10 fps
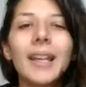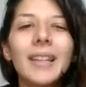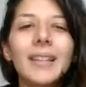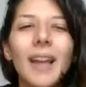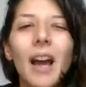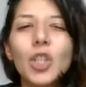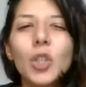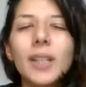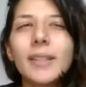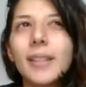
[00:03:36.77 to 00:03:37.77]
is
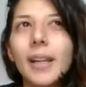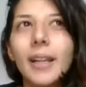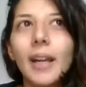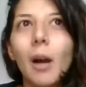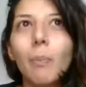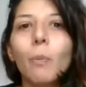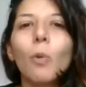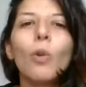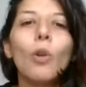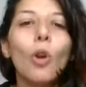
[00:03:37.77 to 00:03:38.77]
actually setting up
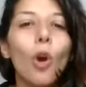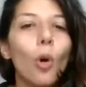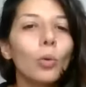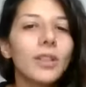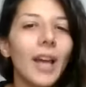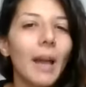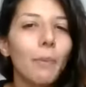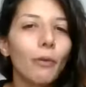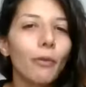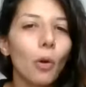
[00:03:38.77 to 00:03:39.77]
low
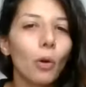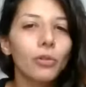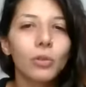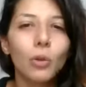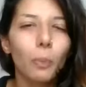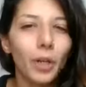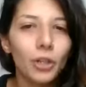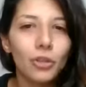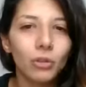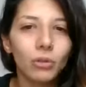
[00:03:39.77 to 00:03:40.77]
type of cost
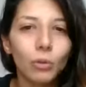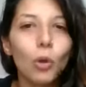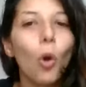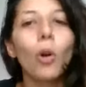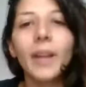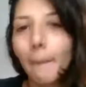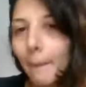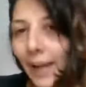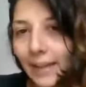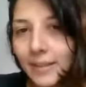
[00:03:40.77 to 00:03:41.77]
conversion goal
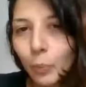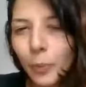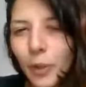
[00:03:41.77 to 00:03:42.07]
campaigns.